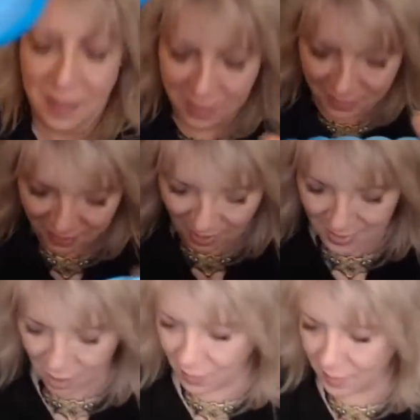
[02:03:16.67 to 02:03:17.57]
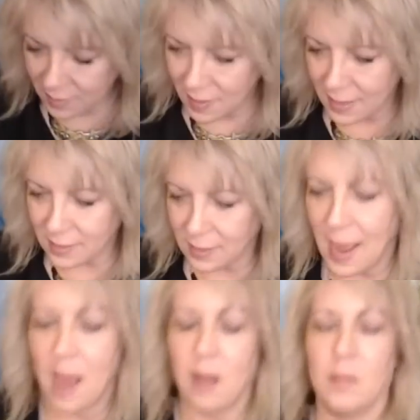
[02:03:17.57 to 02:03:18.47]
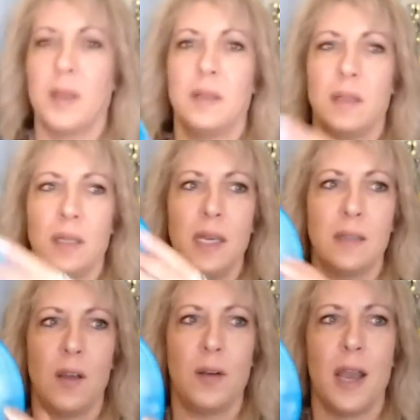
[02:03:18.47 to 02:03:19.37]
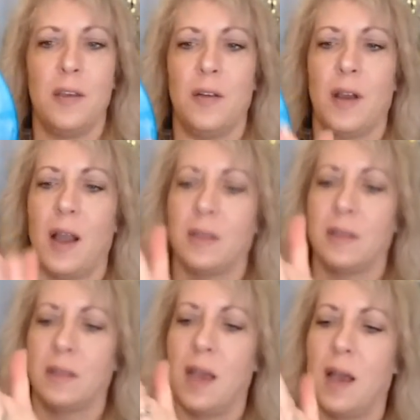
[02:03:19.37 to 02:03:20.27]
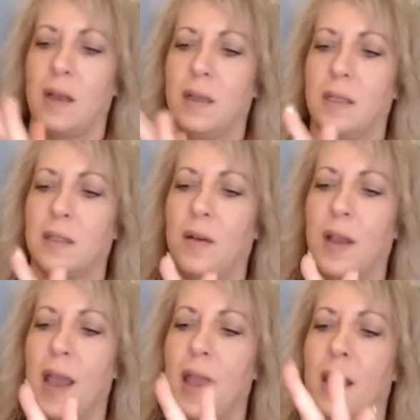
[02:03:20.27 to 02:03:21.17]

He's I know that's that's loud, but he's okay, you guys. Yeah, it's okay.